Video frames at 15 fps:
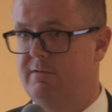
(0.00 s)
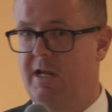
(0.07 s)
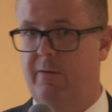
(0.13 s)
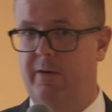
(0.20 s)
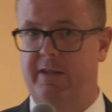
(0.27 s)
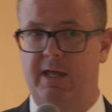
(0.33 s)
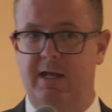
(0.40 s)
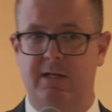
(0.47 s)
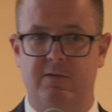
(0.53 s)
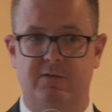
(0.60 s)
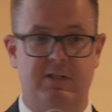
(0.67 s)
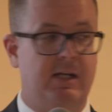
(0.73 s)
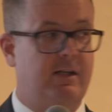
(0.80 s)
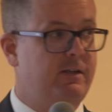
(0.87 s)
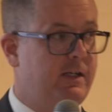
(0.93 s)
Now, are they
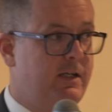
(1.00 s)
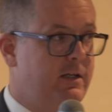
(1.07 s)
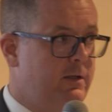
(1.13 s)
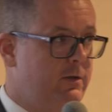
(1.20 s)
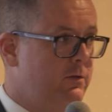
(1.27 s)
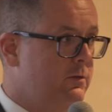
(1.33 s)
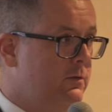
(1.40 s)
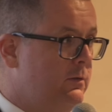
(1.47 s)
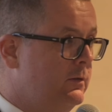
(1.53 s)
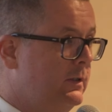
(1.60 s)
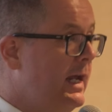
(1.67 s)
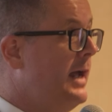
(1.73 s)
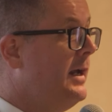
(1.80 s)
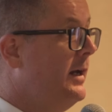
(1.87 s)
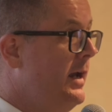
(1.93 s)
Technica or
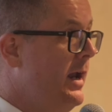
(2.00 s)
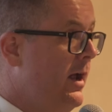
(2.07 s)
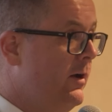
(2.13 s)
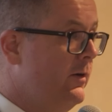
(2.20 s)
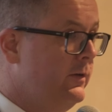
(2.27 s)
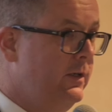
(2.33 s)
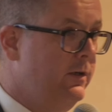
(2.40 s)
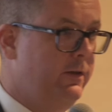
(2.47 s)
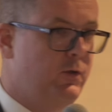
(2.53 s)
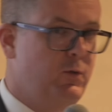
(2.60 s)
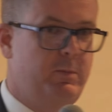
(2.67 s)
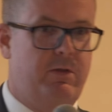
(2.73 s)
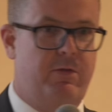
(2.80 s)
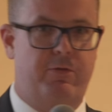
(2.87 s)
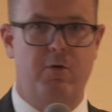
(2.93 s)
Gaggenau? You know, there
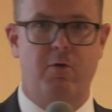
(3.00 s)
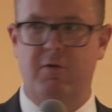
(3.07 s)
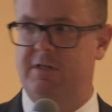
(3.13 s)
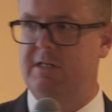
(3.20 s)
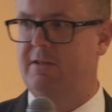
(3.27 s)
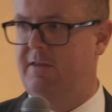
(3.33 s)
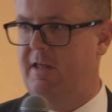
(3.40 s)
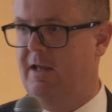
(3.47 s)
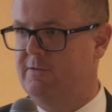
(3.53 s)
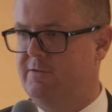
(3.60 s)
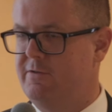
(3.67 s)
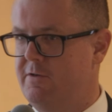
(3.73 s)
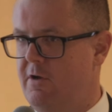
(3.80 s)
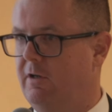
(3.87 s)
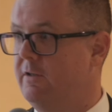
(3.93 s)
could be
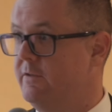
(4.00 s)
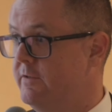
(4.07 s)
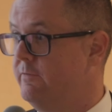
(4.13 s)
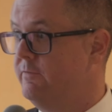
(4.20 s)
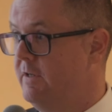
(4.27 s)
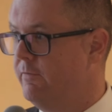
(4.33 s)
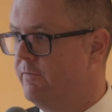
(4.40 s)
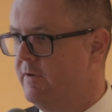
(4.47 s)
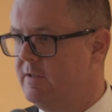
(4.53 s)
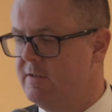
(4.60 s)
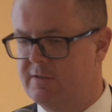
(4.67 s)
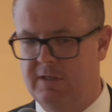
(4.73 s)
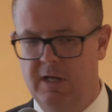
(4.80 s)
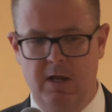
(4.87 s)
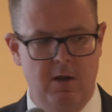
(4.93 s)
$30,000 of
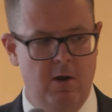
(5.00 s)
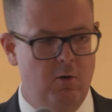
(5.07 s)
difference.